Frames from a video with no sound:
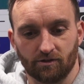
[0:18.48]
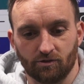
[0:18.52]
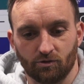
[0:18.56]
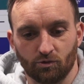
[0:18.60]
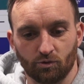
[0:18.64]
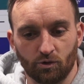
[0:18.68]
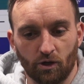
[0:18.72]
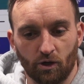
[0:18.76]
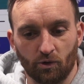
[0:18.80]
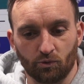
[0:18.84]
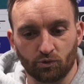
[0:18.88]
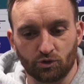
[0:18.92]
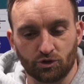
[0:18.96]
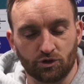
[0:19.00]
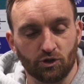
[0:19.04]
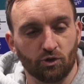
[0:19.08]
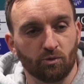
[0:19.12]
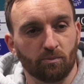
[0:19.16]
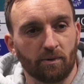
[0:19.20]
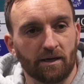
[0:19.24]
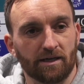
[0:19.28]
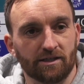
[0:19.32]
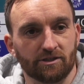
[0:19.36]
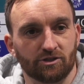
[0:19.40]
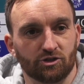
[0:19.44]
although I was still
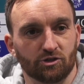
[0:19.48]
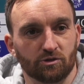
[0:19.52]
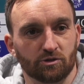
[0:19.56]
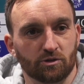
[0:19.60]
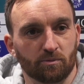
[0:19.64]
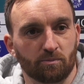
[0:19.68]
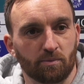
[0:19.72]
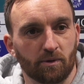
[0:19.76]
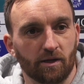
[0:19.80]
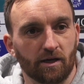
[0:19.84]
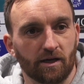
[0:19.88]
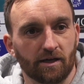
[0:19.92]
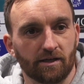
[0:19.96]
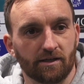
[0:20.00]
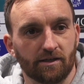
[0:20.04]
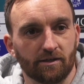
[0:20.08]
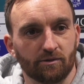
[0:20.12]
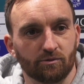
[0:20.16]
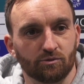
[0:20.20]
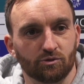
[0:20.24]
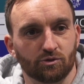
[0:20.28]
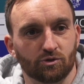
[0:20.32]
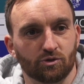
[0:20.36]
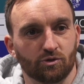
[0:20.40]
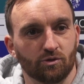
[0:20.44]
managing to play,
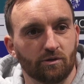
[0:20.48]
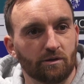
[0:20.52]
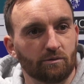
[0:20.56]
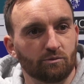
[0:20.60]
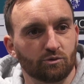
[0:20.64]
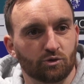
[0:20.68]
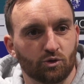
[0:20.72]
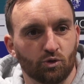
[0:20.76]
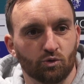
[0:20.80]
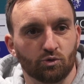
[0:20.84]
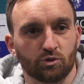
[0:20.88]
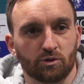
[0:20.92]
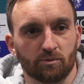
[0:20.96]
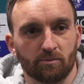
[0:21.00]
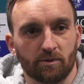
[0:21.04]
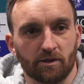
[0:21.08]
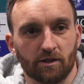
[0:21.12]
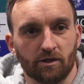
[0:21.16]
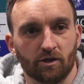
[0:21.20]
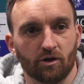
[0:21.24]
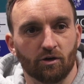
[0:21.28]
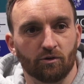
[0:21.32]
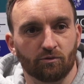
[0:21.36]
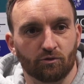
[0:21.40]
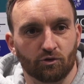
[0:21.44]
it was causing me a
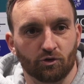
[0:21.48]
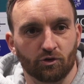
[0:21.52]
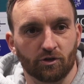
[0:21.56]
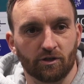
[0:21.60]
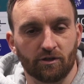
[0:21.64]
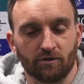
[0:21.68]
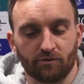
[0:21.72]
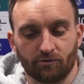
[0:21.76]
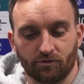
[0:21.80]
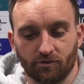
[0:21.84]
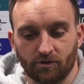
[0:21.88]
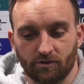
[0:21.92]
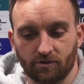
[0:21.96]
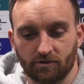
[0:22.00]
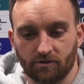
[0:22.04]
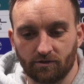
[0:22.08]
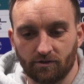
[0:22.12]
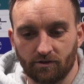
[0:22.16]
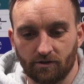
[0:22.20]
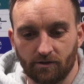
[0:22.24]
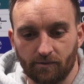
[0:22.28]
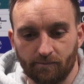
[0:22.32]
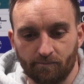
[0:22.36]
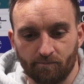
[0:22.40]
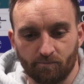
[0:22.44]
lot of grief, and
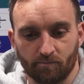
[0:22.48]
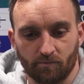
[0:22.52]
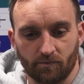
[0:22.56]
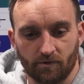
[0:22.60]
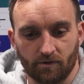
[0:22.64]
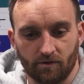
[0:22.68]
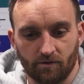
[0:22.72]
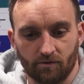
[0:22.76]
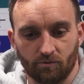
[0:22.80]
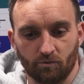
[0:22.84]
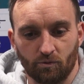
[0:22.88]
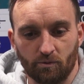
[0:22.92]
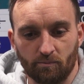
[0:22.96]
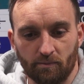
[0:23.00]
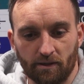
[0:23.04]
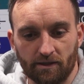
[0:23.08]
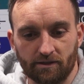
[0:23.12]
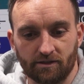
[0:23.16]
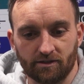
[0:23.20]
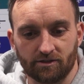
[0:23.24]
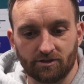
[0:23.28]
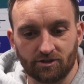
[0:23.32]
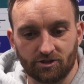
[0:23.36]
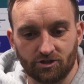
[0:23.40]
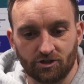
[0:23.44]
we
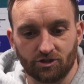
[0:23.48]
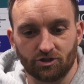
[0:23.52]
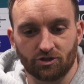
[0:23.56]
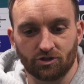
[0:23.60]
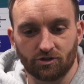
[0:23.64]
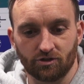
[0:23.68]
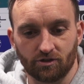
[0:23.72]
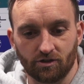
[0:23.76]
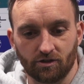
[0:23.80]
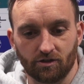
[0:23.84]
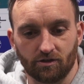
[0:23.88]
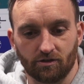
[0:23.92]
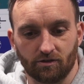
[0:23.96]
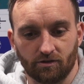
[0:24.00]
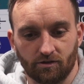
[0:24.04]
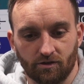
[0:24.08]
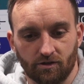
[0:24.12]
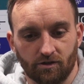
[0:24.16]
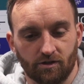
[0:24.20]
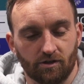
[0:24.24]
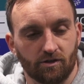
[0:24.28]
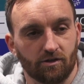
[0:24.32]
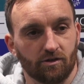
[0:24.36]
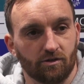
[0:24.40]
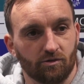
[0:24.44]
made the decision that
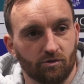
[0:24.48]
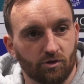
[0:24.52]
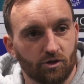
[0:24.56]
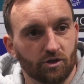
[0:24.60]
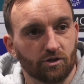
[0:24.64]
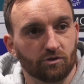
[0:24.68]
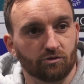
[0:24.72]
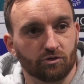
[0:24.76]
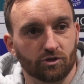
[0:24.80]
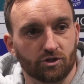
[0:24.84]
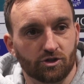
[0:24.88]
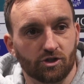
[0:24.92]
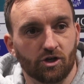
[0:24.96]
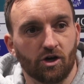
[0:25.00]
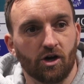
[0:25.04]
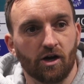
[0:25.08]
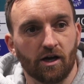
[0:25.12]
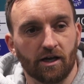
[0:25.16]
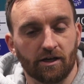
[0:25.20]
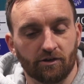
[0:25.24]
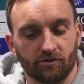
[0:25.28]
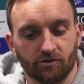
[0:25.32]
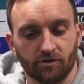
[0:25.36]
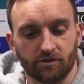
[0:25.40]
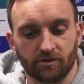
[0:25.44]
we're going to
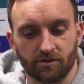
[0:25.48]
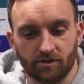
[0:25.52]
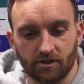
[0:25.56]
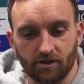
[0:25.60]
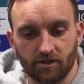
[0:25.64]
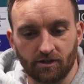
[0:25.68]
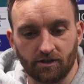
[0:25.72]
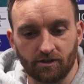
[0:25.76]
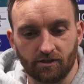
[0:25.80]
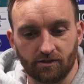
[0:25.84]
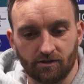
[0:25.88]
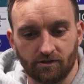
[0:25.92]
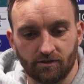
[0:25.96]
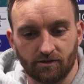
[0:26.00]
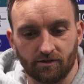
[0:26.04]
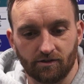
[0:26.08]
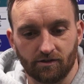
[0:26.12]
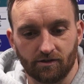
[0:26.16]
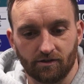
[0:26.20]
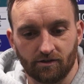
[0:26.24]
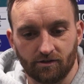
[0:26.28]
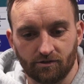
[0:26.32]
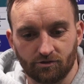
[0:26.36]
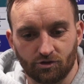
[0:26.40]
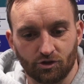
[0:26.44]
retire, and
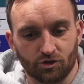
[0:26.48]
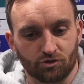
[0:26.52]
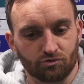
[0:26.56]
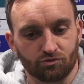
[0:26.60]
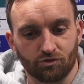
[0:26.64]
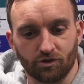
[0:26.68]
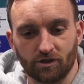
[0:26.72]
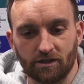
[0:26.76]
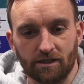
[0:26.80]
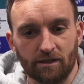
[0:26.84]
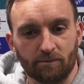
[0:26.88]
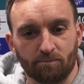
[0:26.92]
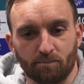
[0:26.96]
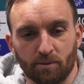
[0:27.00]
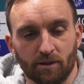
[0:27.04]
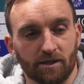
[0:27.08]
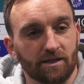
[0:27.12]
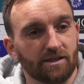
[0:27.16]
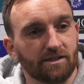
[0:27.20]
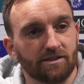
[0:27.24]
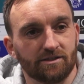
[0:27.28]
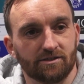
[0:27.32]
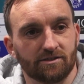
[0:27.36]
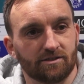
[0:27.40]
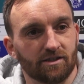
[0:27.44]
just really
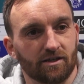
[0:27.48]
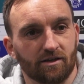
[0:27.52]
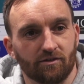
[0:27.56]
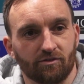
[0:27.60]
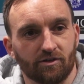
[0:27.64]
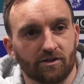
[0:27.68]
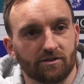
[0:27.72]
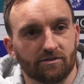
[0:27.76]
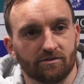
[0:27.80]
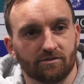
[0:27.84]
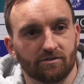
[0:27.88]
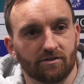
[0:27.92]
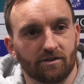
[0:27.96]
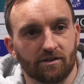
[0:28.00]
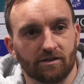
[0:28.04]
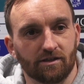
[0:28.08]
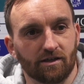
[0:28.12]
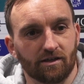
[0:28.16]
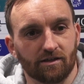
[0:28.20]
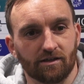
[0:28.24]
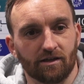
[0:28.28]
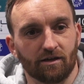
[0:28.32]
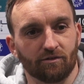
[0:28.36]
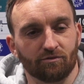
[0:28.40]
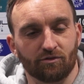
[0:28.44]
pleased that
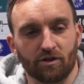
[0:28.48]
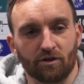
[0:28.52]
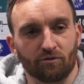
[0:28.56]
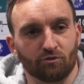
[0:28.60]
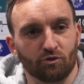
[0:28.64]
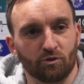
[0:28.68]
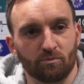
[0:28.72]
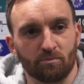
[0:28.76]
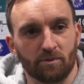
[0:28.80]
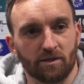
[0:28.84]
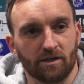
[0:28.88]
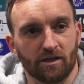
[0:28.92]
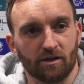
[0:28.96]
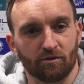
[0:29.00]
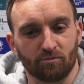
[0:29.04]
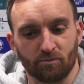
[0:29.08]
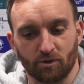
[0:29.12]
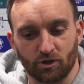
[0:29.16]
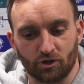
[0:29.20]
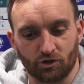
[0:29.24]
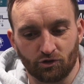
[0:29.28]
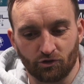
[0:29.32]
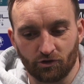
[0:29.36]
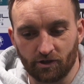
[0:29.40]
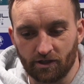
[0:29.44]
I loved every minute of
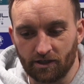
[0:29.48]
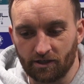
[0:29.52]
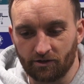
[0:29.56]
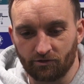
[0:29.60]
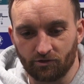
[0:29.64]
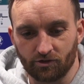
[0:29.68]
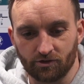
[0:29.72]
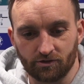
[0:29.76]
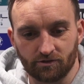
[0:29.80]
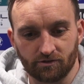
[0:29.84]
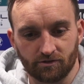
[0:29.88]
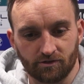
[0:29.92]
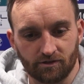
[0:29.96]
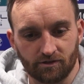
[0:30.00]
my career,